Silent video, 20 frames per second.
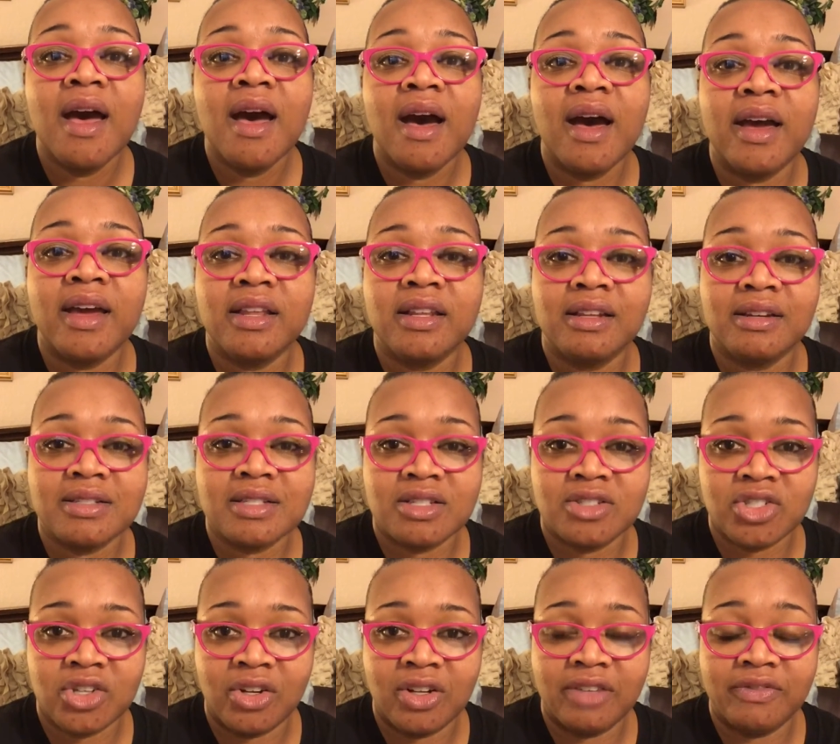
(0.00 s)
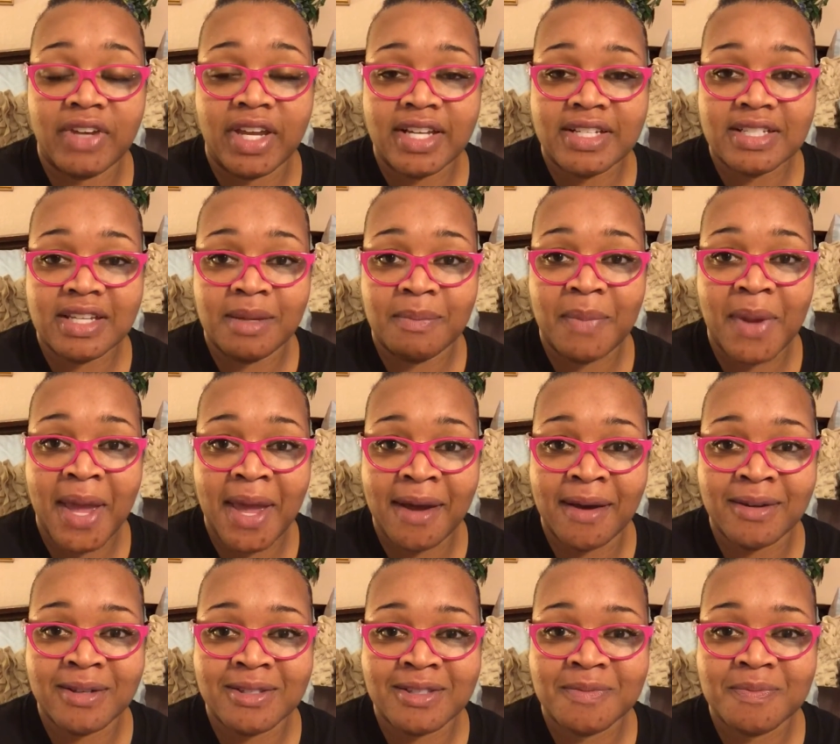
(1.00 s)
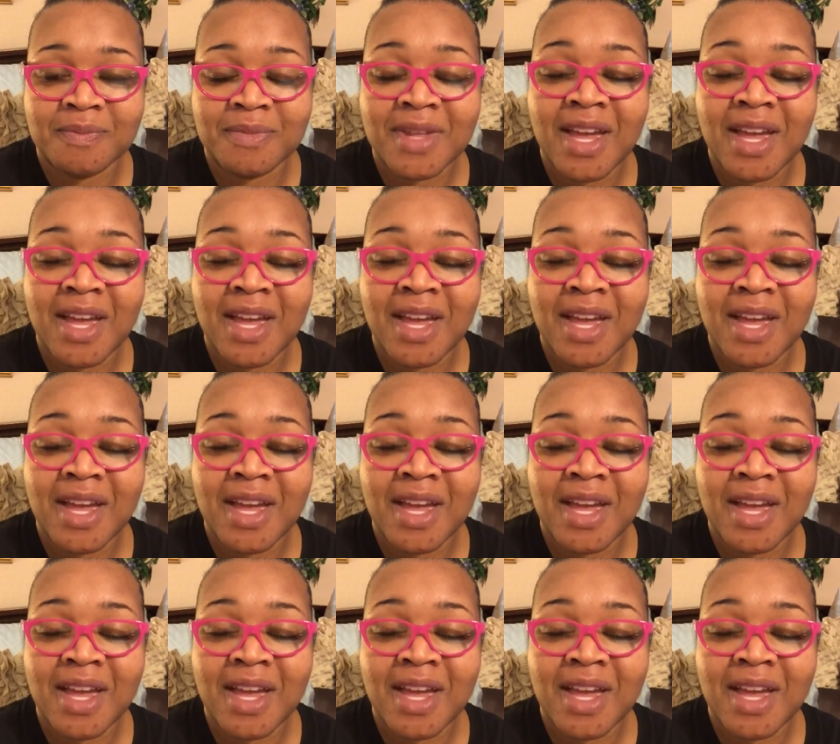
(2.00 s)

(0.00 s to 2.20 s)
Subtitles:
I had lost a total of 18 pounds.